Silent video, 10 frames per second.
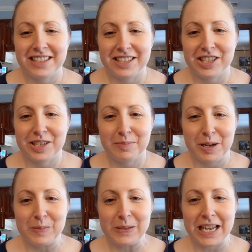insulin
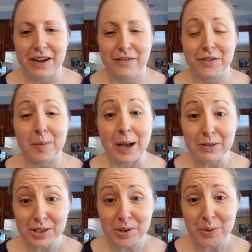pump now for
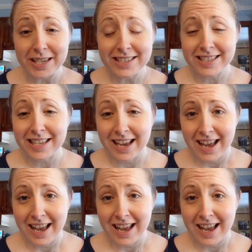about 2 weeks.